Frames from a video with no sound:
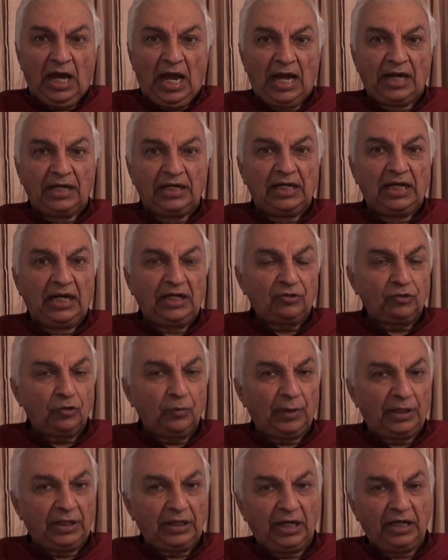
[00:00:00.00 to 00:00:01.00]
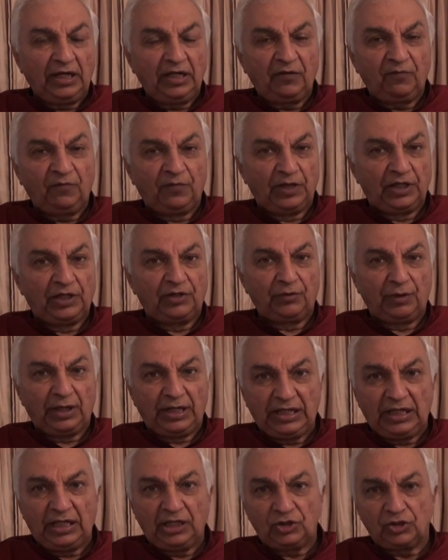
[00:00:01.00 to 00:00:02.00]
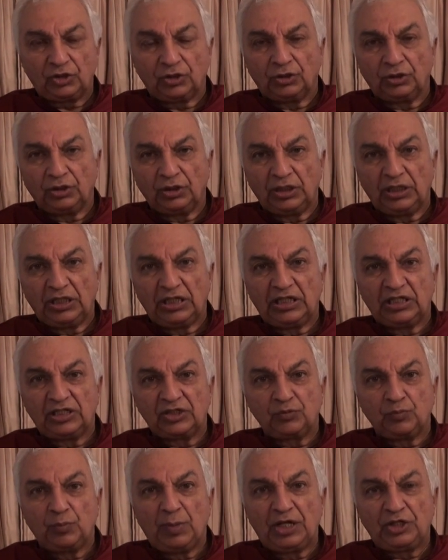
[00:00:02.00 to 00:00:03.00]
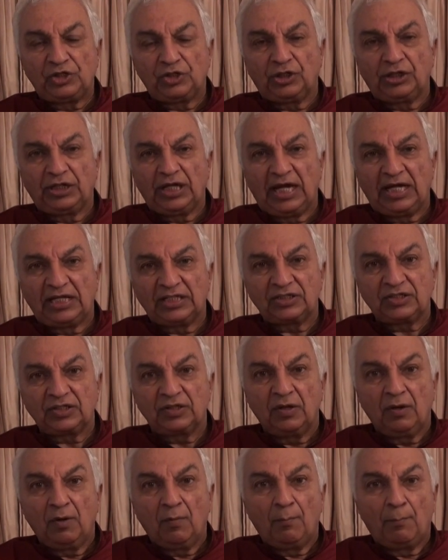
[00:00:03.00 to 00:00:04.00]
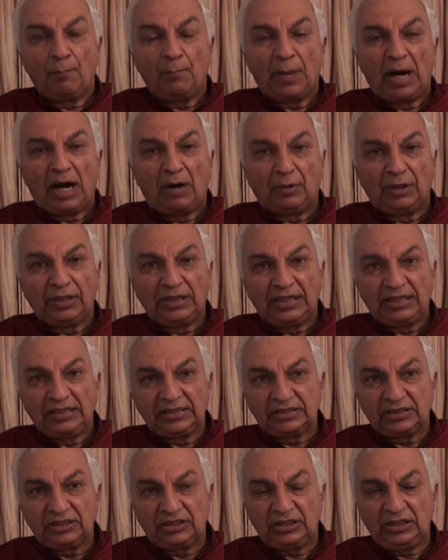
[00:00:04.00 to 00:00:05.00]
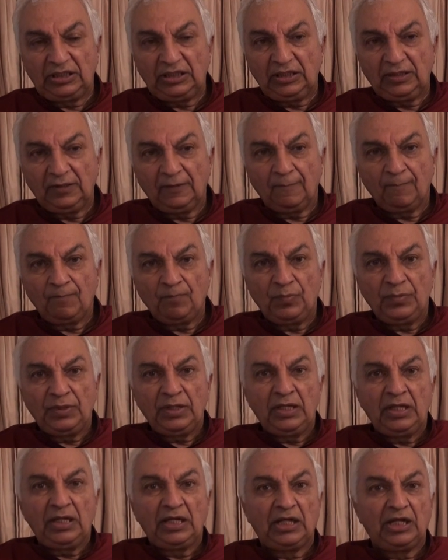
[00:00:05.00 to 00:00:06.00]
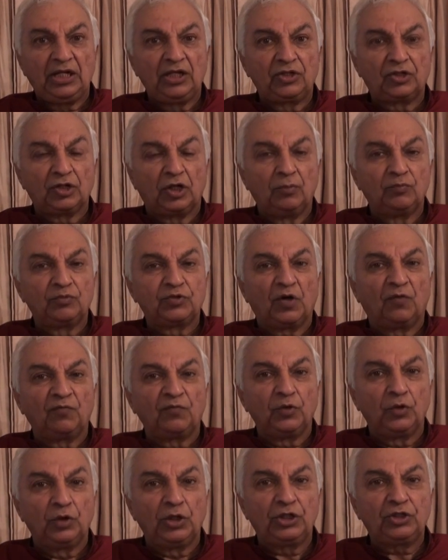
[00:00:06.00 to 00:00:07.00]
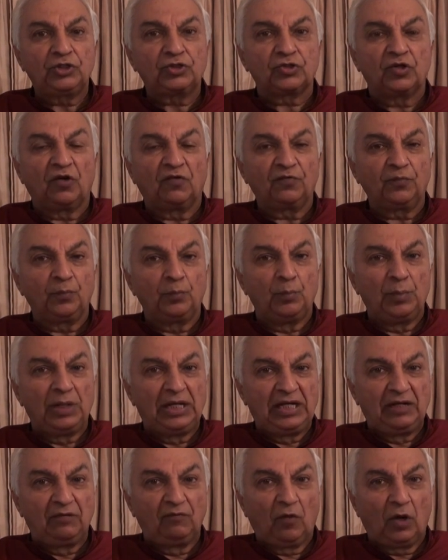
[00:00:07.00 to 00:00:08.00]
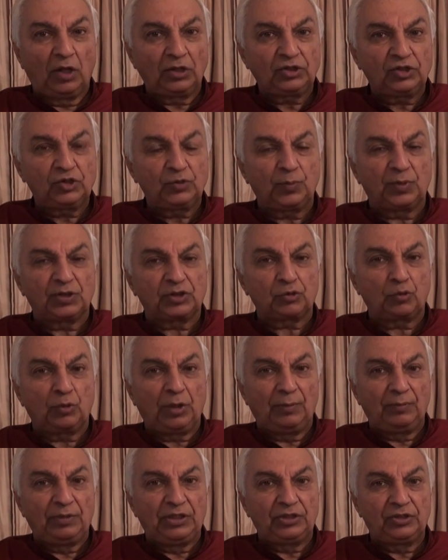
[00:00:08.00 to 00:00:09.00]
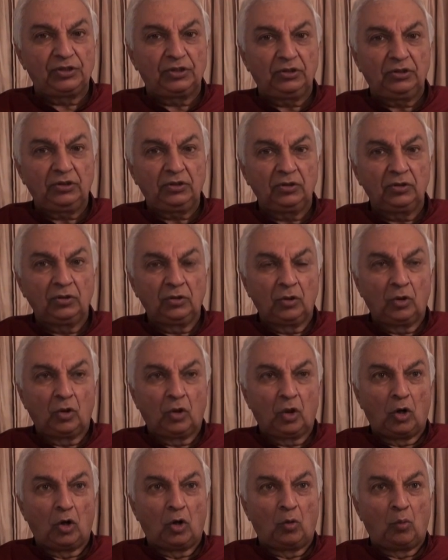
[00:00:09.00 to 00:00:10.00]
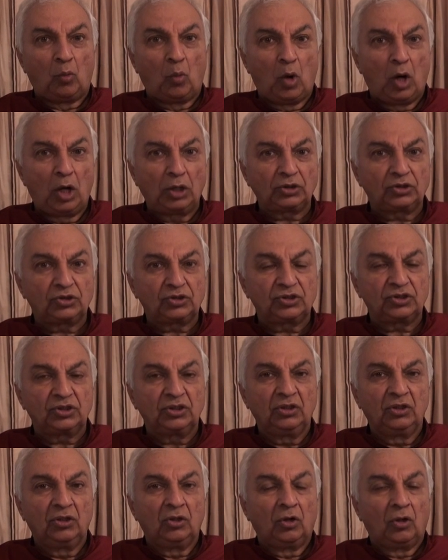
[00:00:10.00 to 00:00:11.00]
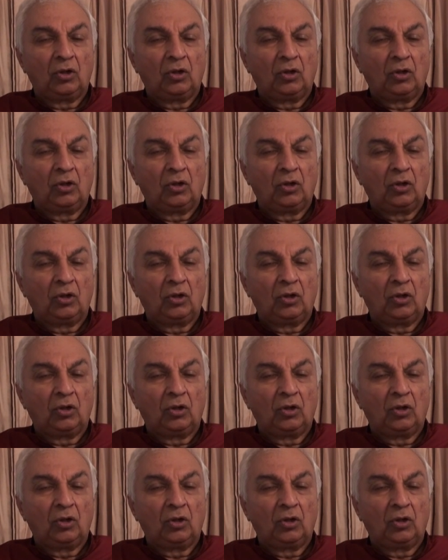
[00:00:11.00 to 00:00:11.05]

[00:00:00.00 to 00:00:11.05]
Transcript: and electromagnetic field radiation is measured as power density in terms of units of milliwatts per square meter or watts